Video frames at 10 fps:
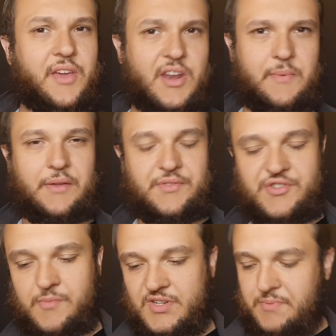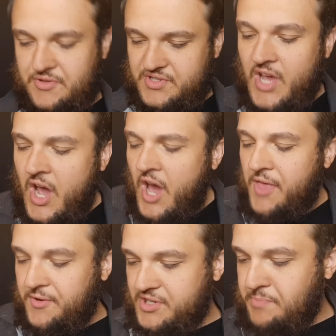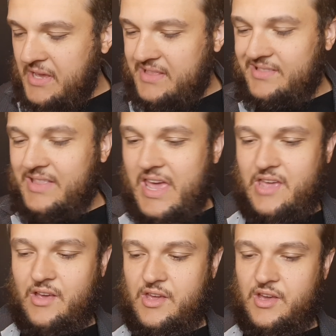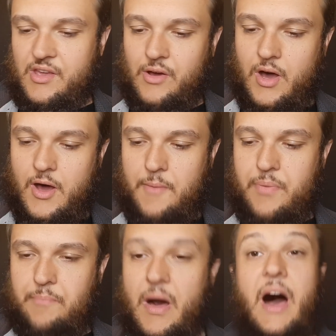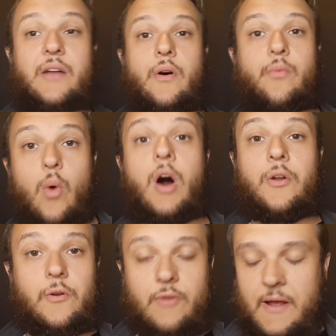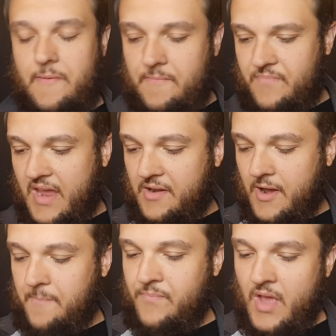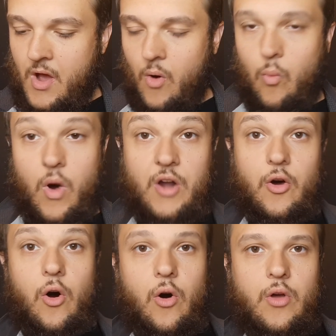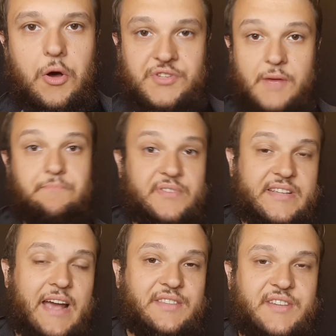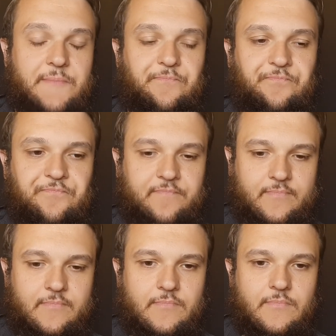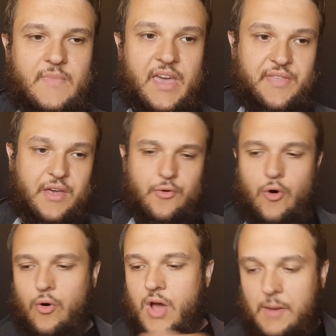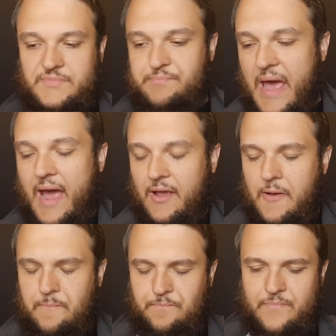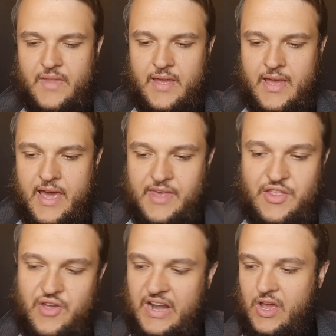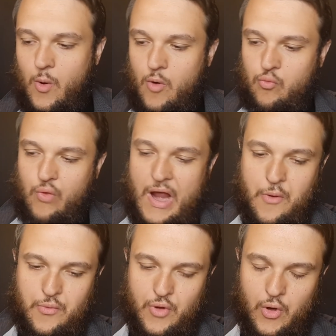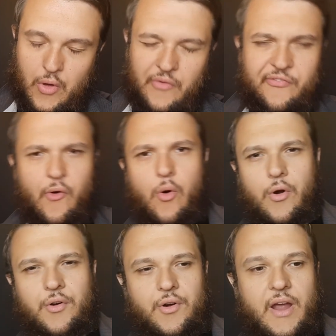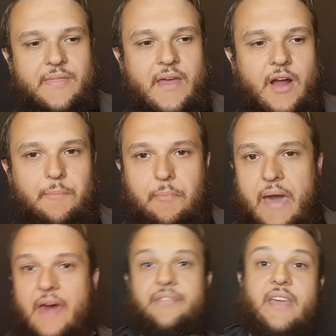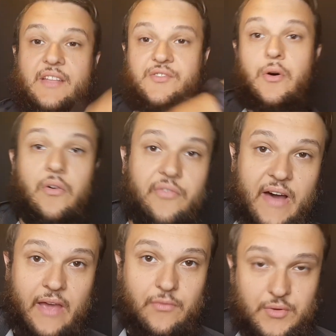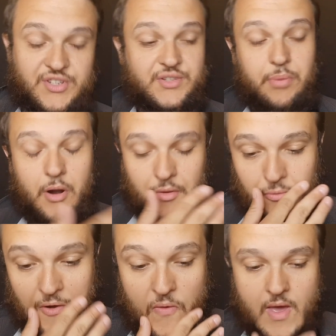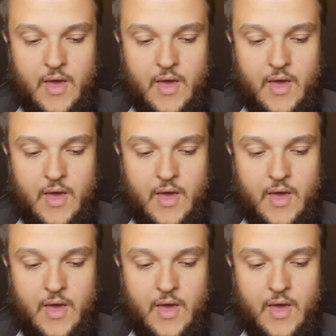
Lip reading: thinking about this too much, but there's a big lake, like a pond of water, right? And one hole goes up besides it, and the other hole comes back, and then you got to go around hole 4 and then up a path to get to hole 5, which is a par 3.